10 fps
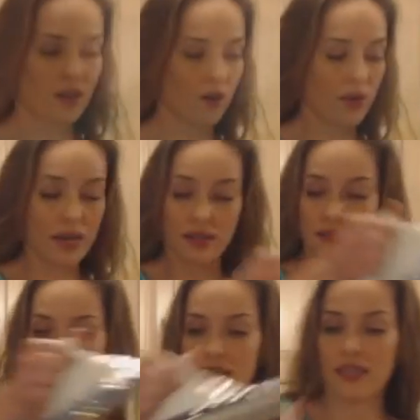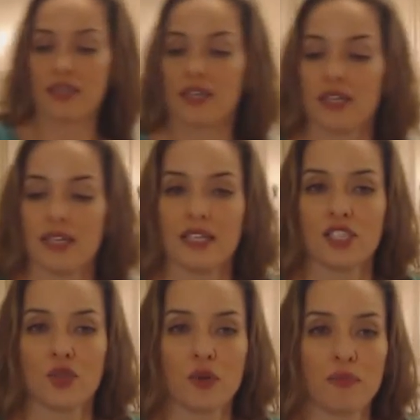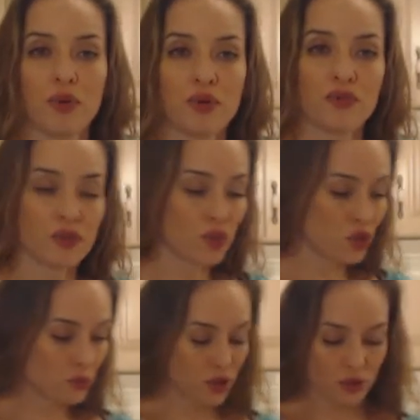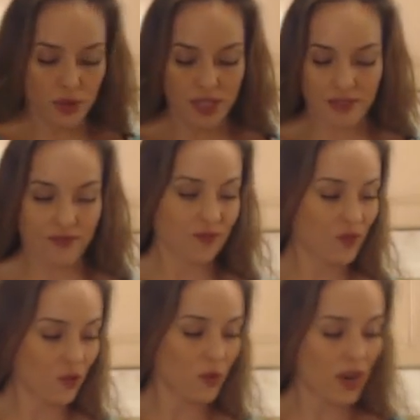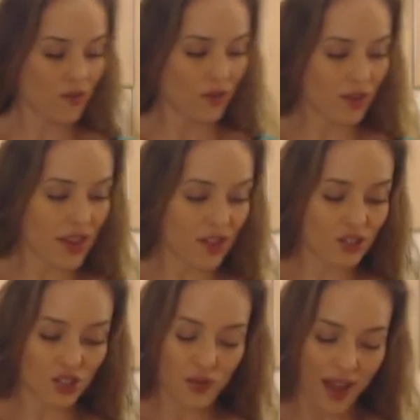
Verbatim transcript: All right, into a beautiful soup tureen or whatever else you